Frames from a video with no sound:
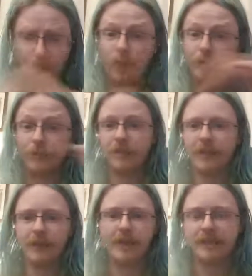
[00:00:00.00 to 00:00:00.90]
or move
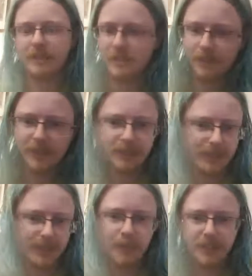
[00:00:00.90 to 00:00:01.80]
sideways into something else
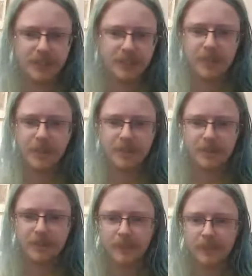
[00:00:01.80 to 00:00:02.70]
like network engineering or
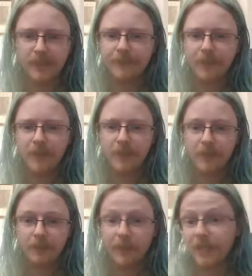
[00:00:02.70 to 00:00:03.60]
something like that.
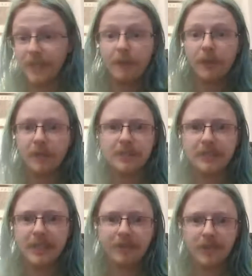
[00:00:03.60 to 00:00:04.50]
But the A+ is
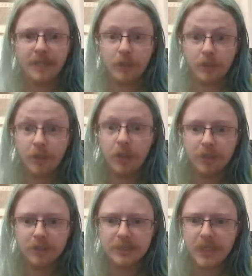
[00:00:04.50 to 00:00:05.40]
definitely a
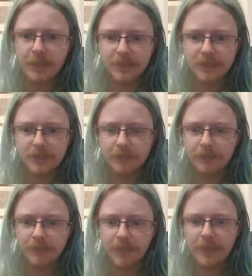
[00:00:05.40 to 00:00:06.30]
good stepping stone
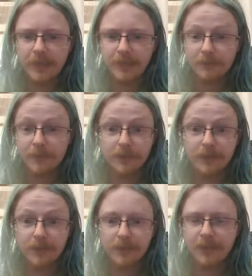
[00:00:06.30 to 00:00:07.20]
for that. So well
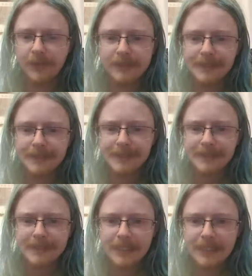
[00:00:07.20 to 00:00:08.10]
done on that.
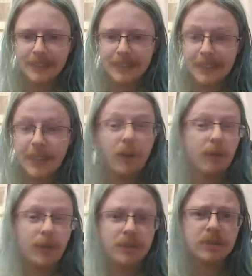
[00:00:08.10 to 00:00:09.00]

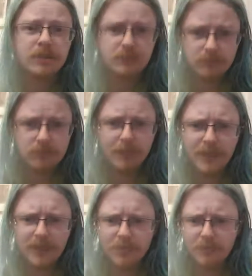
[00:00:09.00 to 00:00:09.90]
Network Plus would
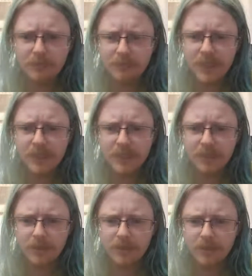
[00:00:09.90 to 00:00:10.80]
be potentially a
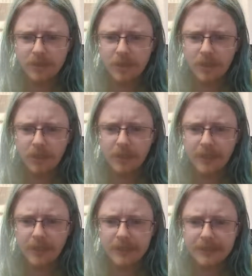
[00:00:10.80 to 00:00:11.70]
good cert to look
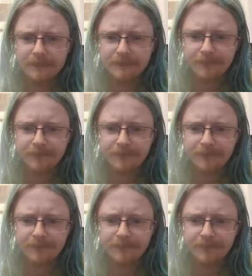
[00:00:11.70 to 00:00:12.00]
at next.